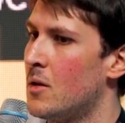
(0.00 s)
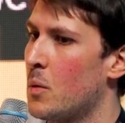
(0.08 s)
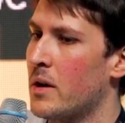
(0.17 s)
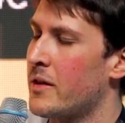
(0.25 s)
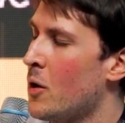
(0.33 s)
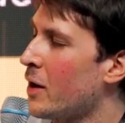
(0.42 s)

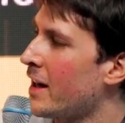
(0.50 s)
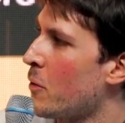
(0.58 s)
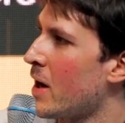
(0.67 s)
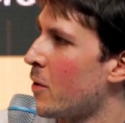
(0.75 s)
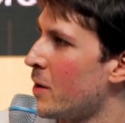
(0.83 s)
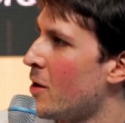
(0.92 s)
Well, the only
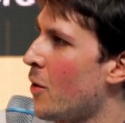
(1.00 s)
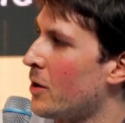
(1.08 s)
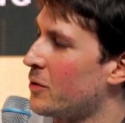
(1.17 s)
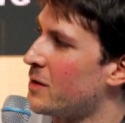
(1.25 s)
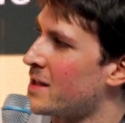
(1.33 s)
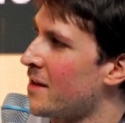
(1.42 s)
way we know
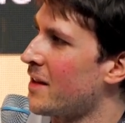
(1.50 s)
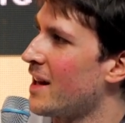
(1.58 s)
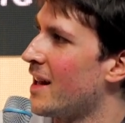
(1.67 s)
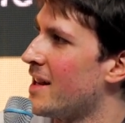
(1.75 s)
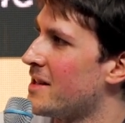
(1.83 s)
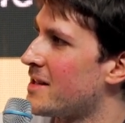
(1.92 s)
how to
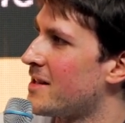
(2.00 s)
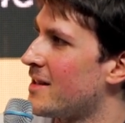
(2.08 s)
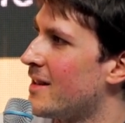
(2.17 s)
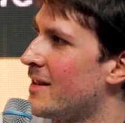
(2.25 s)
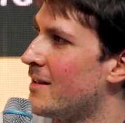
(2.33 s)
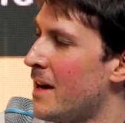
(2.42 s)
decentralize
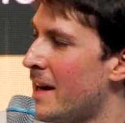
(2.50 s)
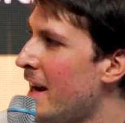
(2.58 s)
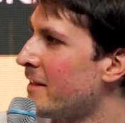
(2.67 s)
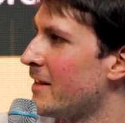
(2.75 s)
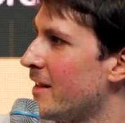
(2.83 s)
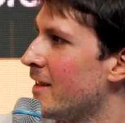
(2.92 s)
uh, an
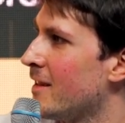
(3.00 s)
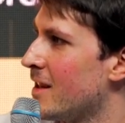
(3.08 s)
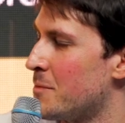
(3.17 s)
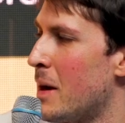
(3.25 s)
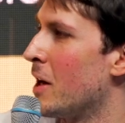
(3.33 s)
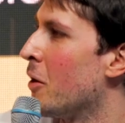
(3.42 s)
entity
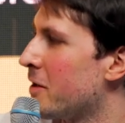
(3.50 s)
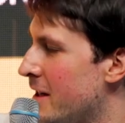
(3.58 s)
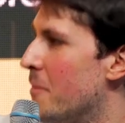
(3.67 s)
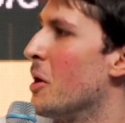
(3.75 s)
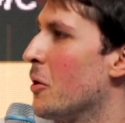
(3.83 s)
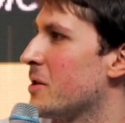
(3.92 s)
is by
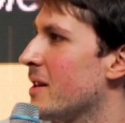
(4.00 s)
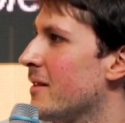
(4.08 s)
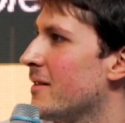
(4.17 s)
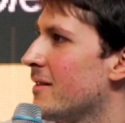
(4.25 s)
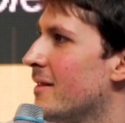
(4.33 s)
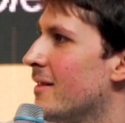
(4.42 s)
launching a blockchain.
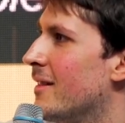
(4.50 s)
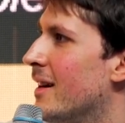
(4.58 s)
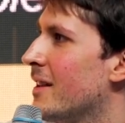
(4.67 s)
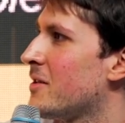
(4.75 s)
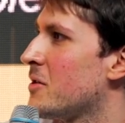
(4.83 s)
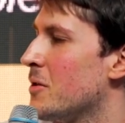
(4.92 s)

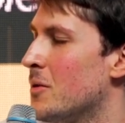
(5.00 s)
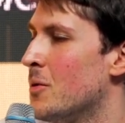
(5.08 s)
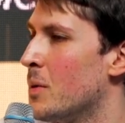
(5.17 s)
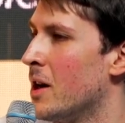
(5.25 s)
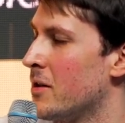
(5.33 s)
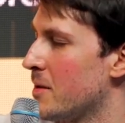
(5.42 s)
Right. So
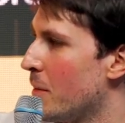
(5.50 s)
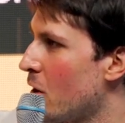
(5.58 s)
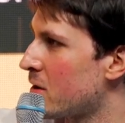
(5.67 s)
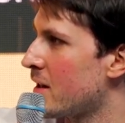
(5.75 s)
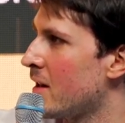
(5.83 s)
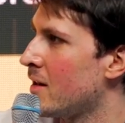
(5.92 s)
we launch a
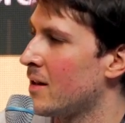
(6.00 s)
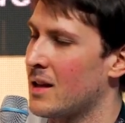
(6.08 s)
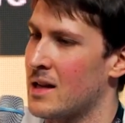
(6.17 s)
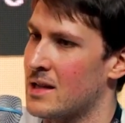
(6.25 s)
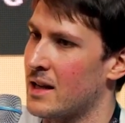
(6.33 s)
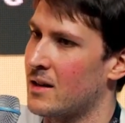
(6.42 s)
blockchain. It
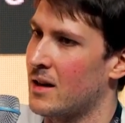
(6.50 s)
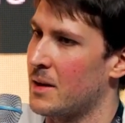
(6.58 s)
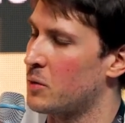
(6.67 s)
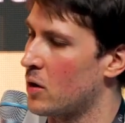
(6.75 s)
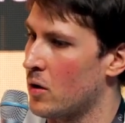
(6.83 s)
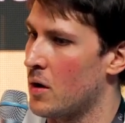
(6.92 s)
has like
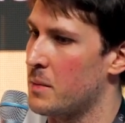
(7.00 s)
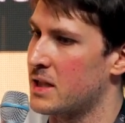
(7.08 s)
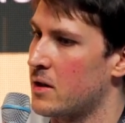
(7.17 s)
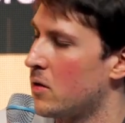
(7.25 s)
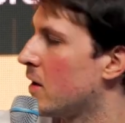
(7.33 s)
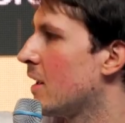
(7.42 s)
crypto economic
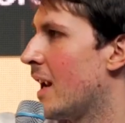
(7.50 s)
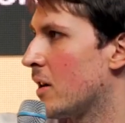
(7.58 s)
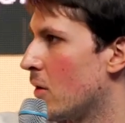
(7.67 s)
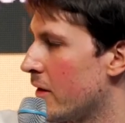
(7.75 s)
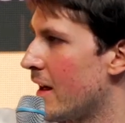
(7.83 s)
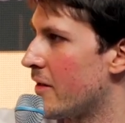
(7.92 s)
security,
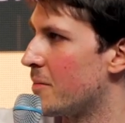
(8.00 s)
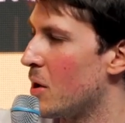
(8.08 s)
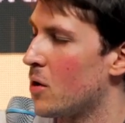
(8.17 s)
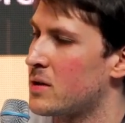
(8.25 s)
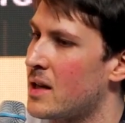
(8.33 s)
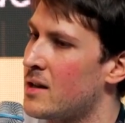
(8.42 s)
like all the other
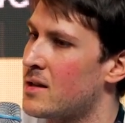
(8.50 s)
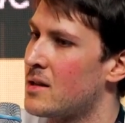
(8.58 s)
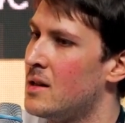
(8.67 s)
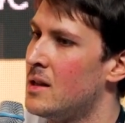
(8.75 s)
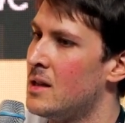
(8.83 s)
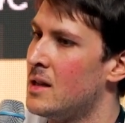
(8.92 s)
blockchains.